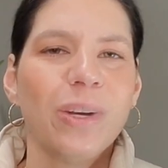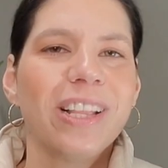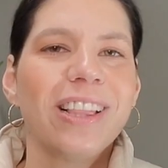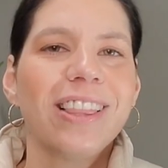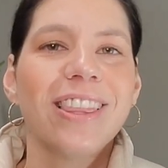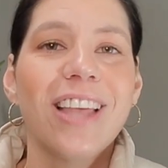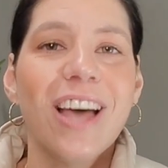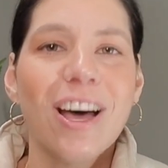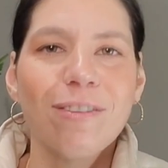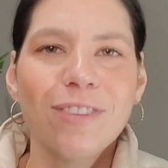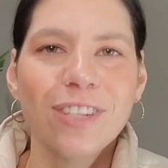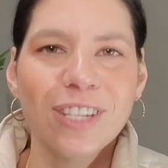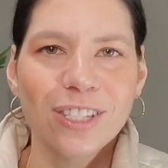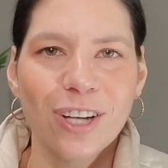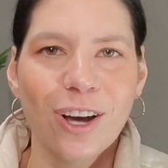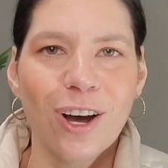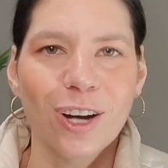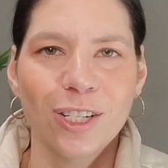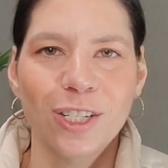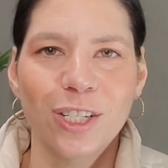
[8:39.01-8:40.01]
We'd love to
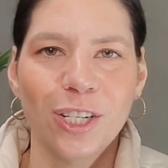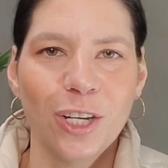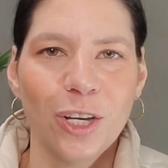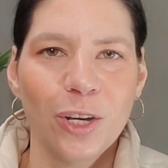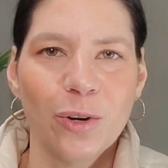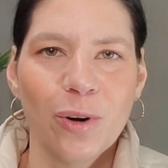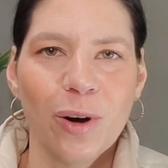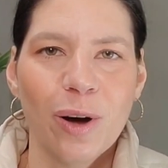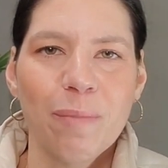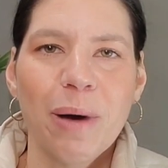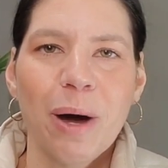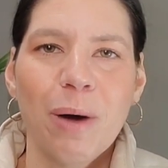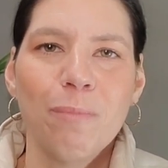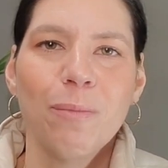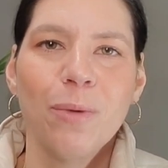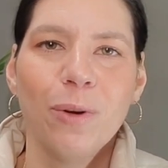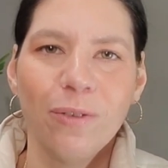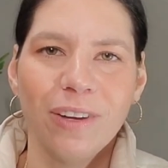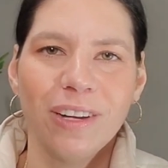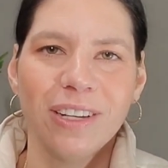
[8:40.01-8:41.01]
talk to you
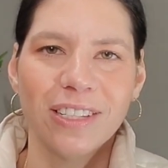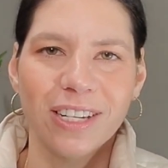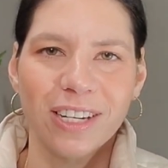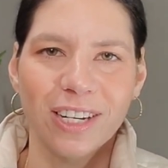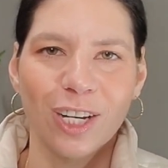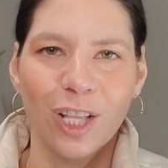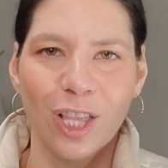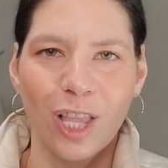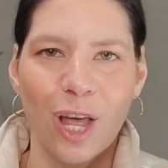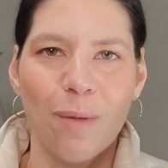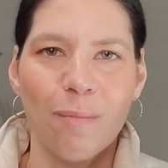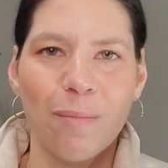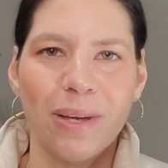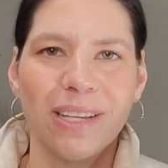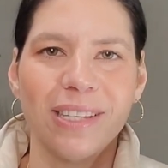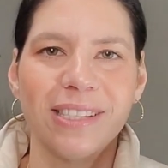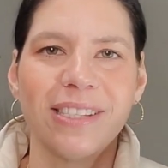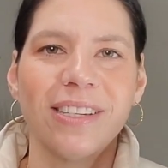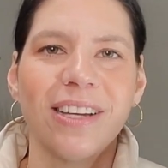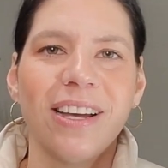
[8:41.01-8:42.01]
about moving to
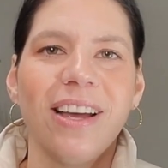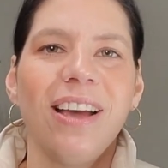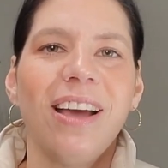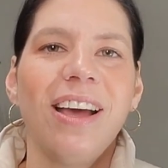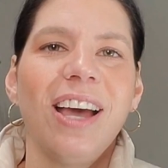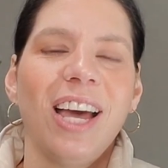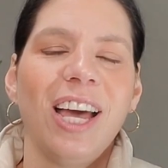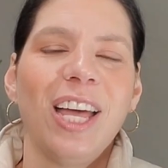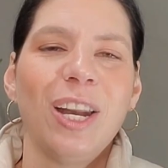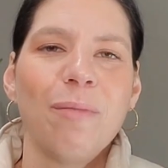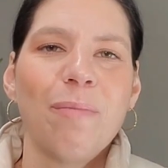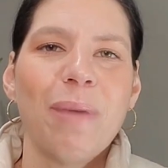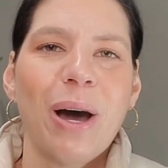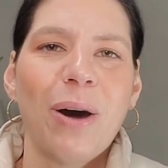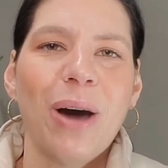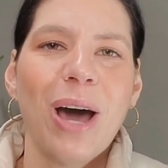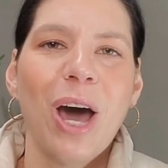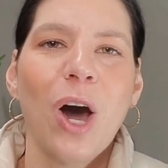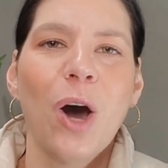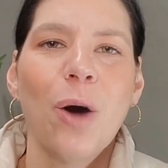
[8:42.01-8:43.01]
Columbus and
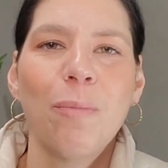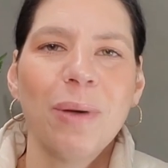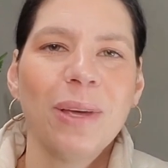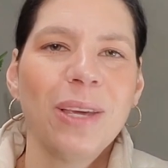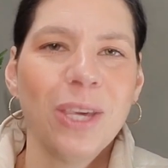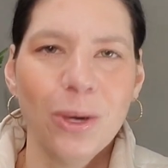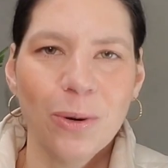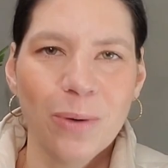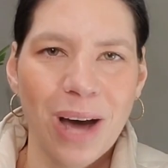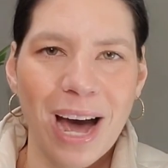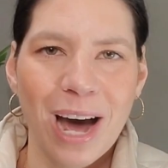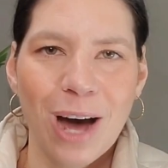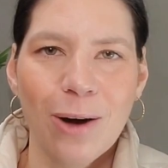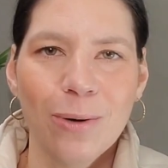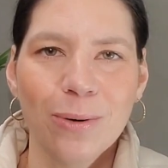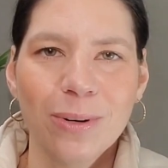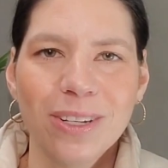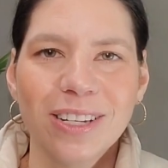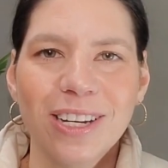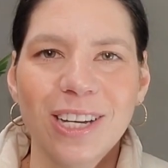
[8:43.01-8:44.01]
about helping you
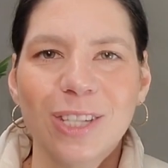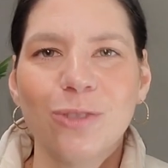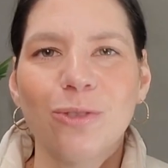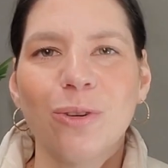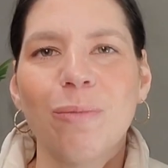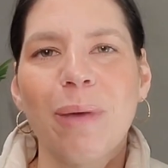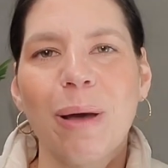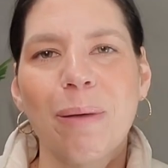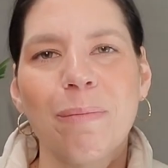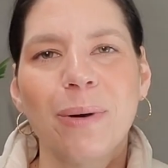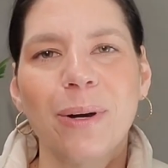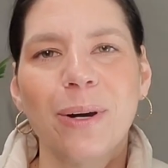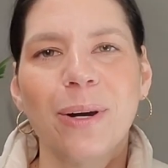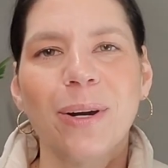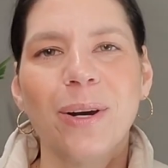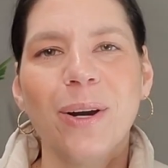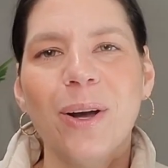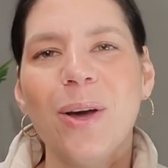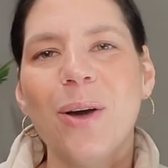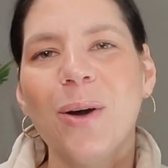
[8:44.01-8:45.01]
out, because
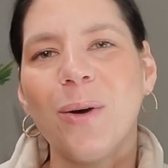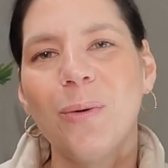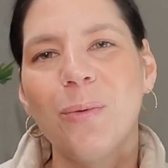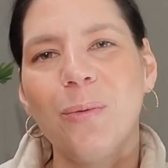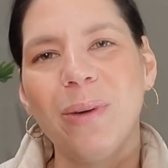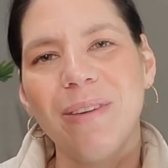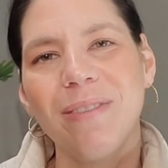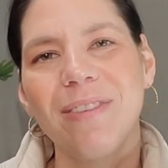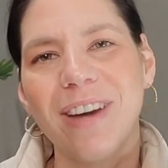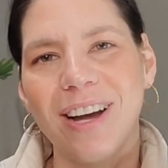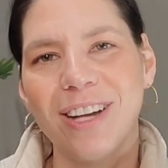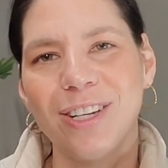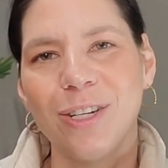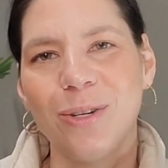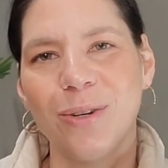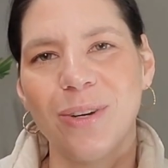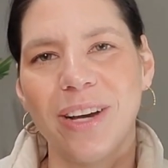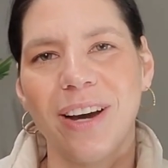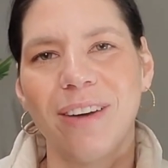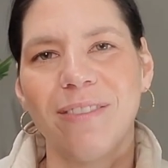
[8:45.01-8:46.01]
remember, we've
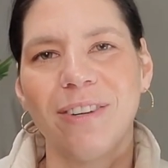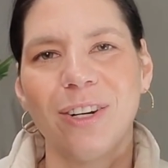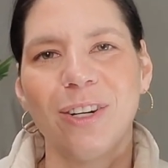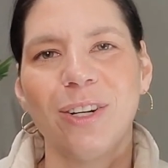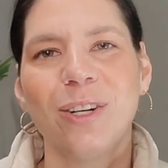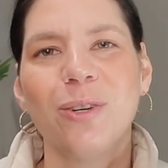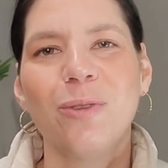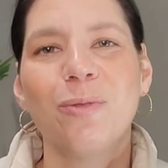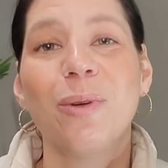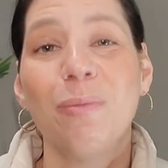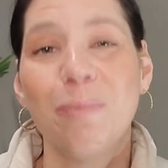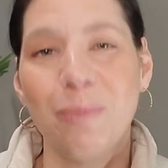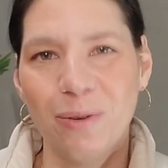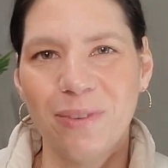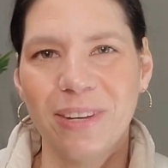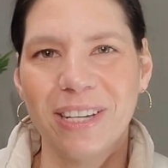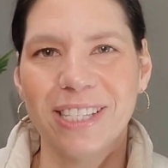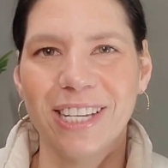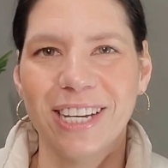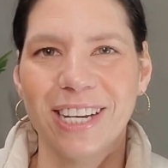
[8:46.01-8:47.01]
got you covered when
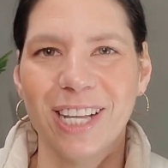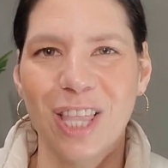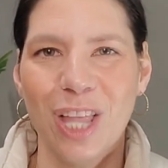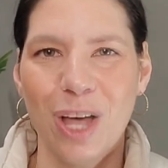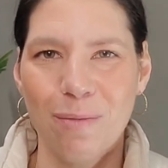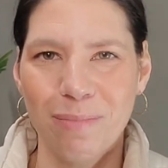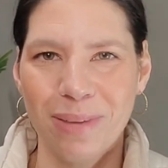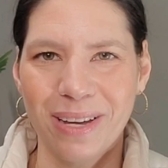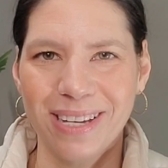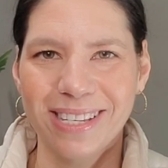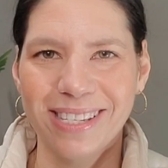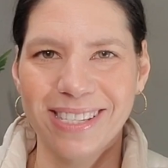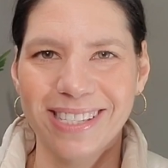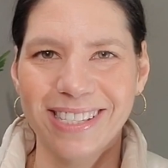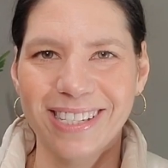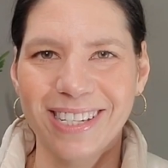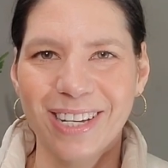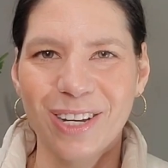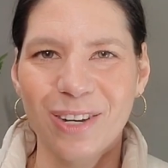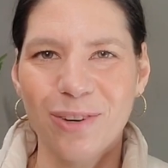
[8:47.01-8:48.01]
moving to
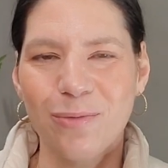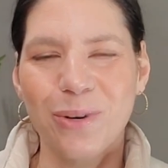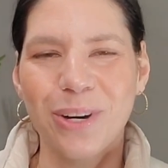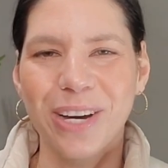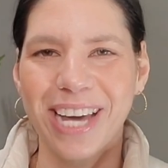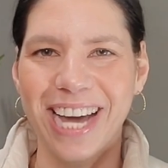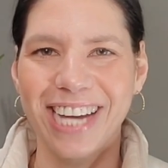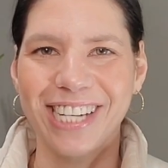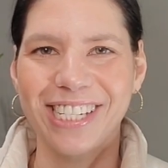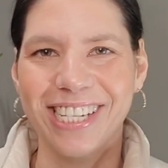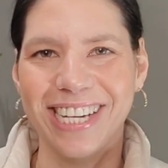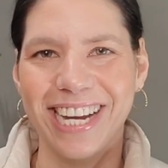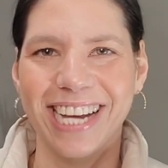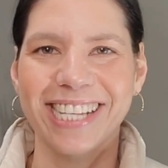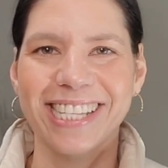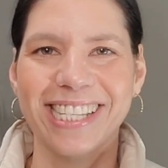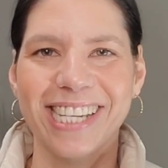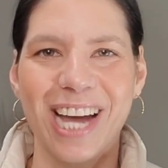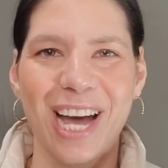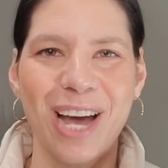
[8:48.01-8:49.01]
Columbus. We'll catch you
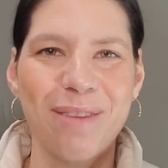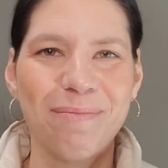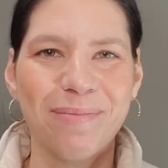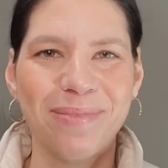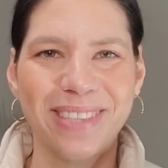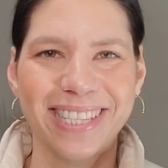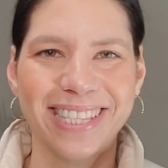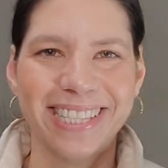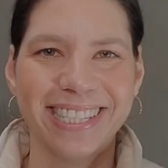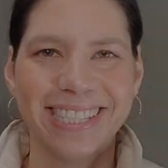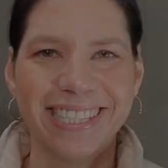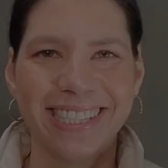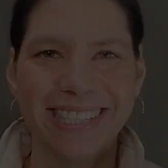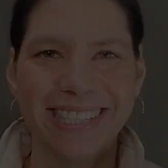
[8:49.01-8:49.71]
next time.